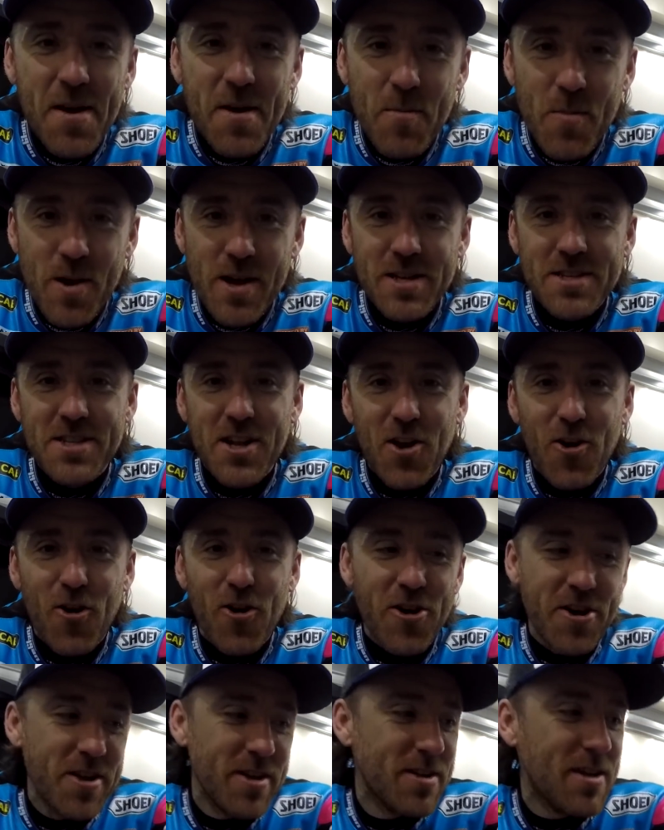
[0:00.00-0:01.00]
Praise the
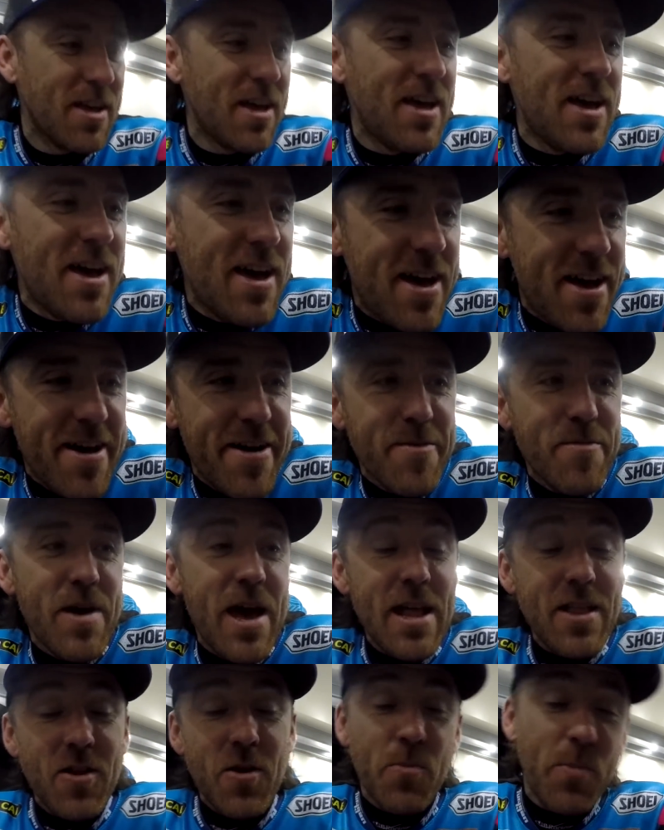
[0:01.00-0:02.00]
Lord.
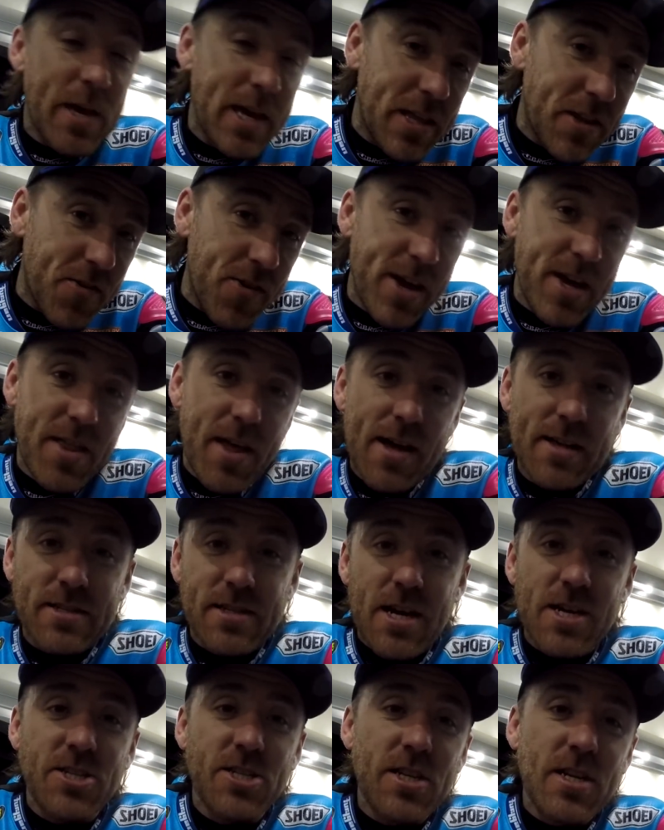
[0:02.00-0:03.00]
Ended up P3 in that
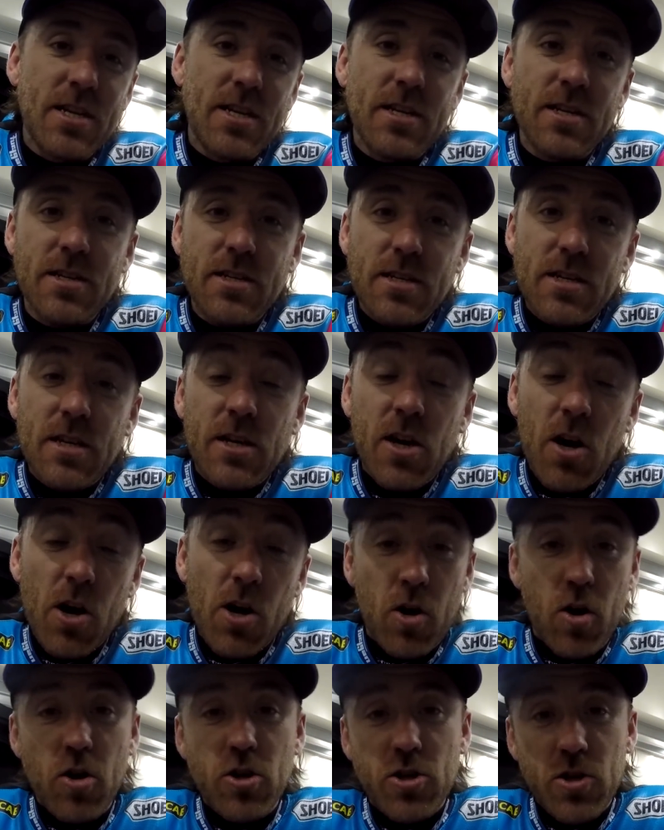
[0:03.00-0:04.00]
session. Got
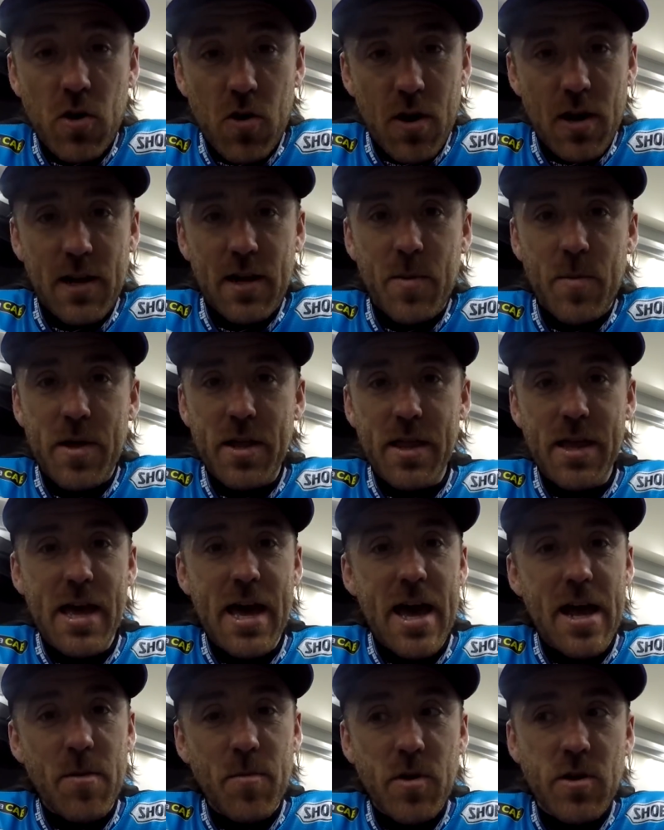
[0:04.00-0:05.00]
cut short a little bit at the
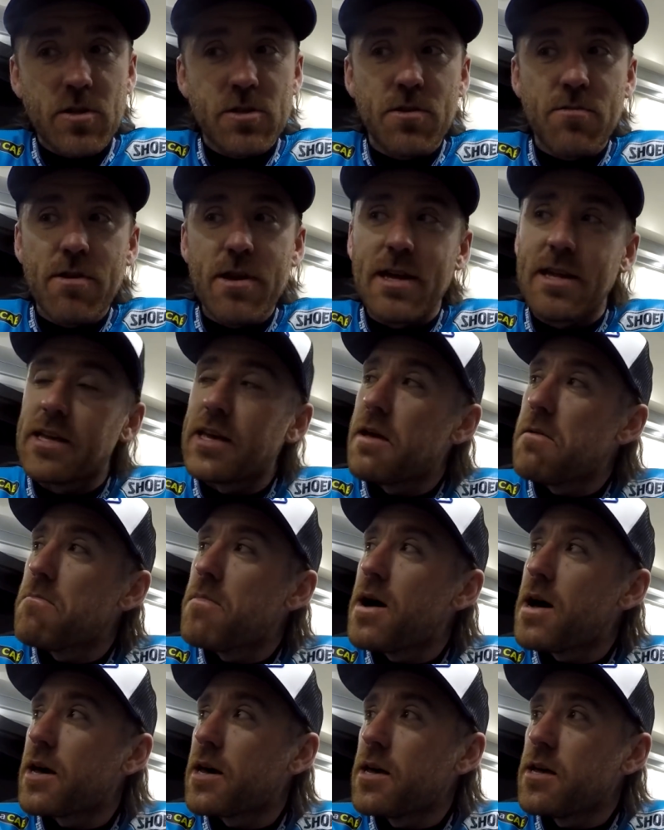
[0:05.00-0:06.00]
end because the rain came
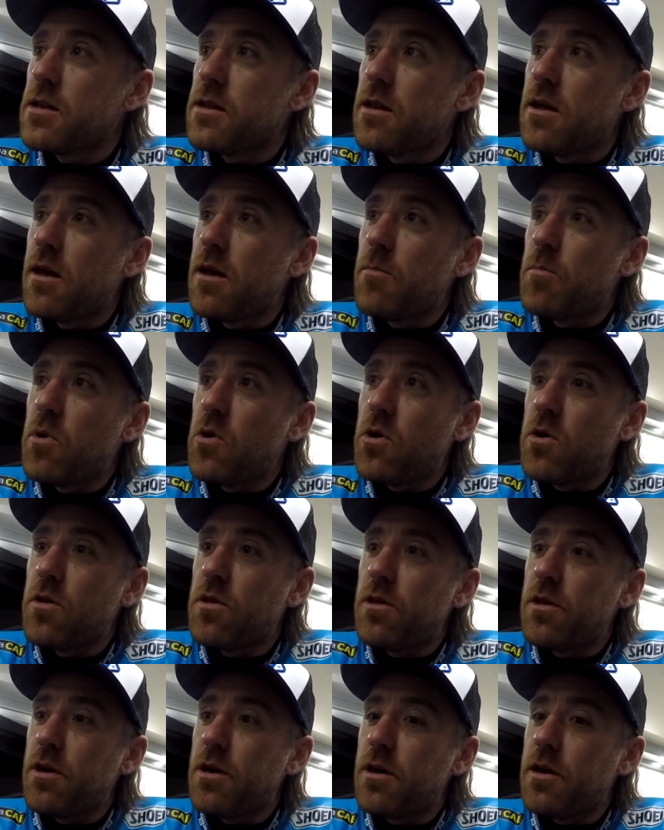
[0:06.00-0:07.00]
back in, but
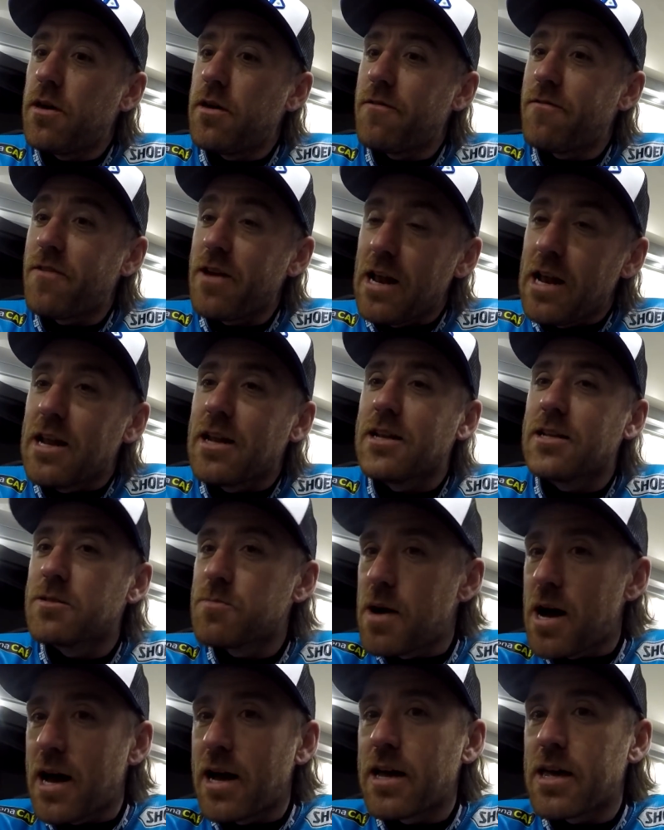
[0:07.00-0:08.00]
the feeling is
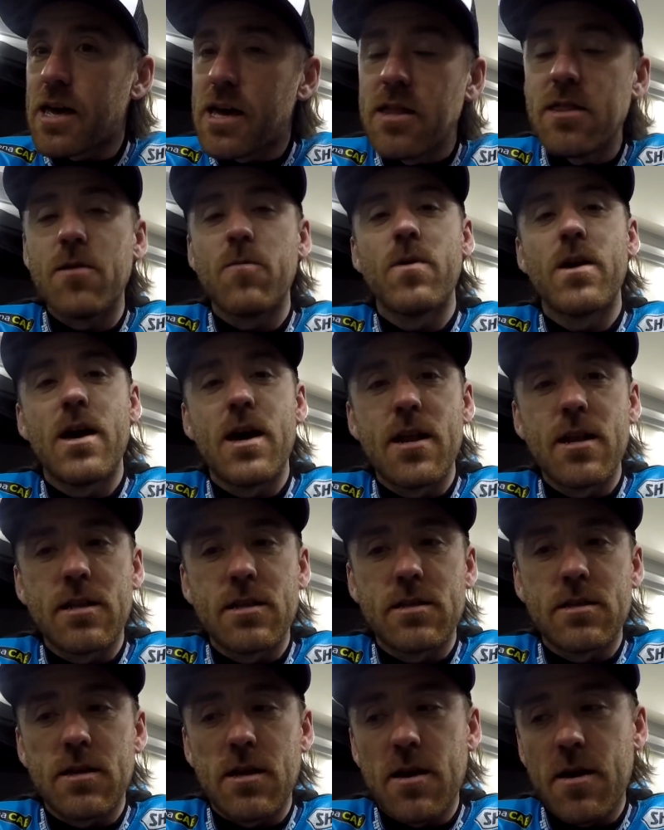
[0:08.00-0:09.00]
back again that we had
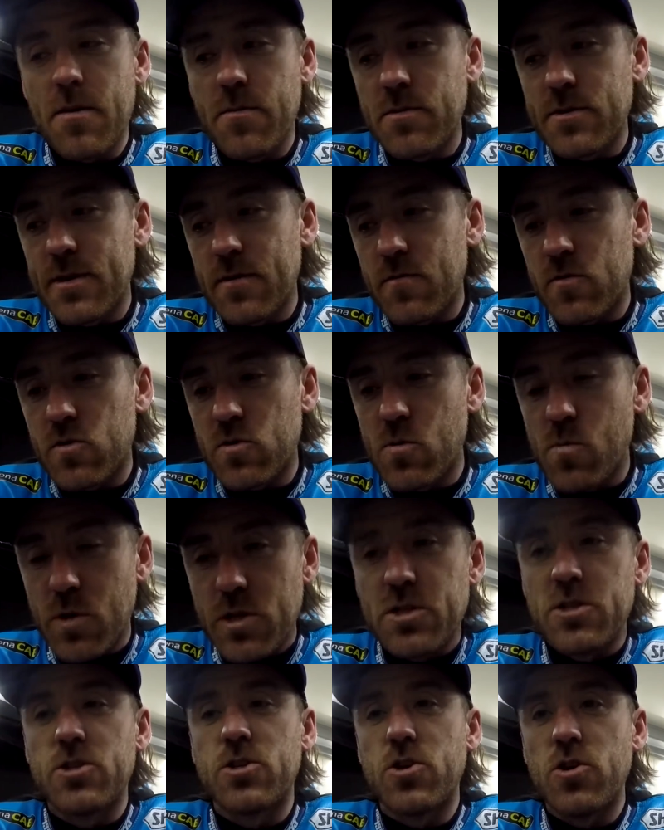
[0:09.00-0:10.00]
it, so
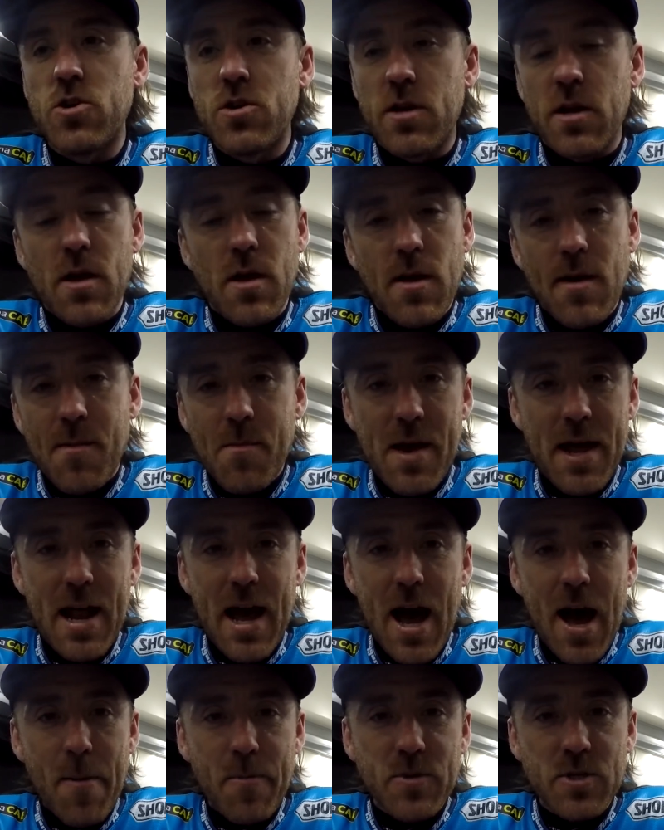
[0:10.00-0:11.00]
much is good. Made
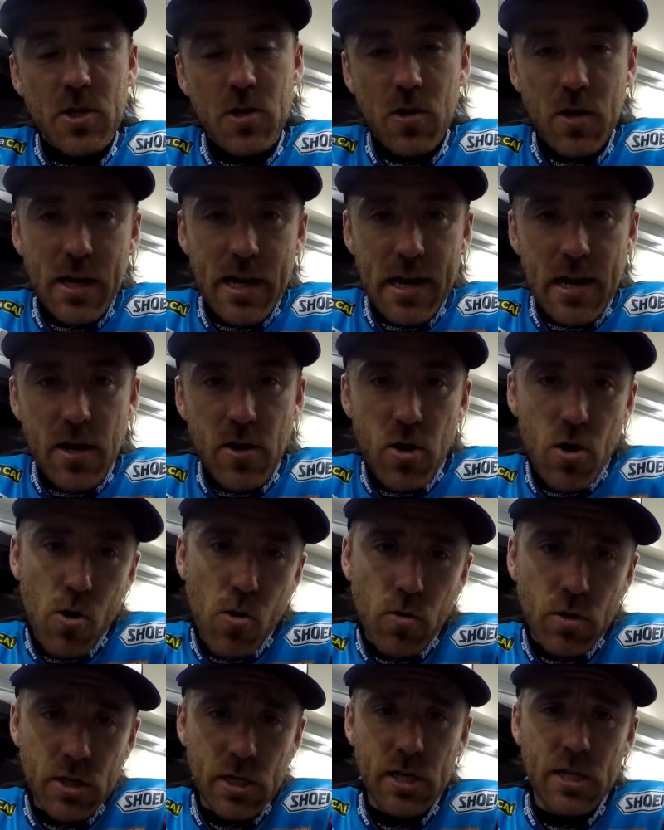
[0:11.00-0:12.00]
absolutely
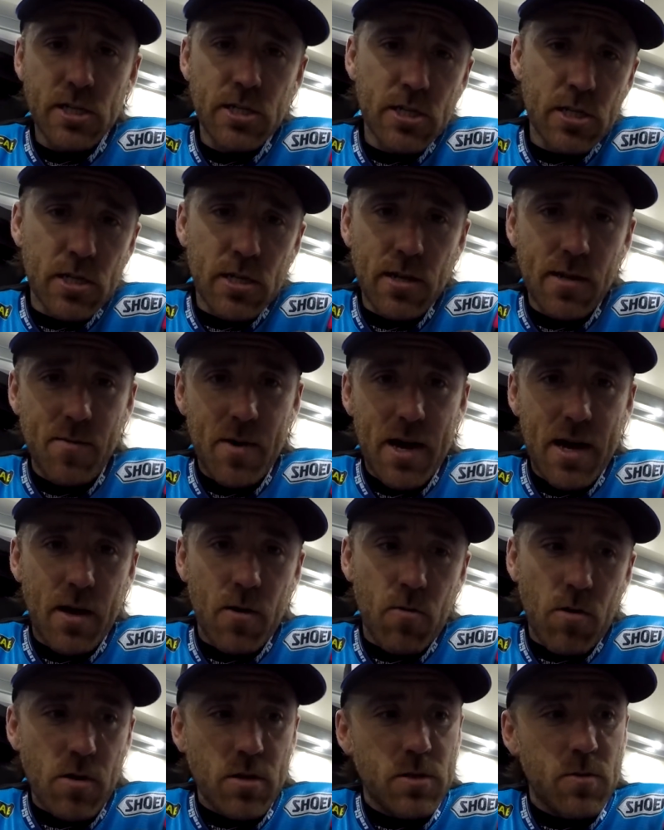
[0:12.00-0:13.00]
no changes to the bike
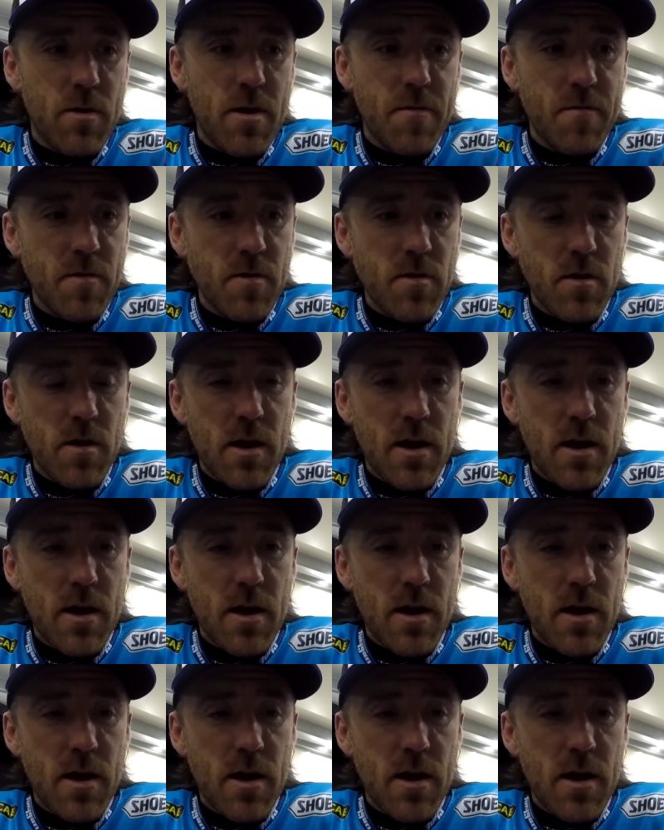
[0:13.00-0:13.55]
whatsoever.